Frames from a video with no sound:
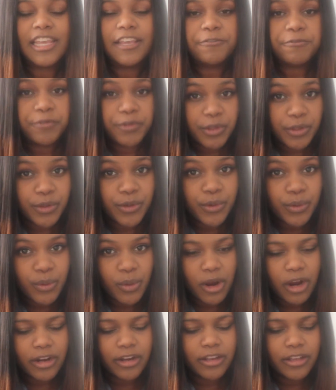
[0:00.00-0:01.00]
If
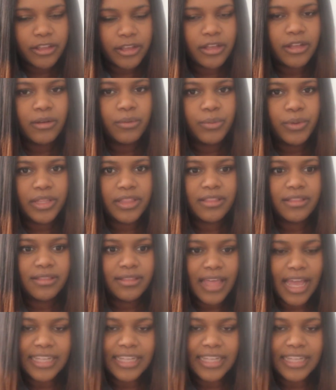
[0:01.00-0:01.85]
you are good with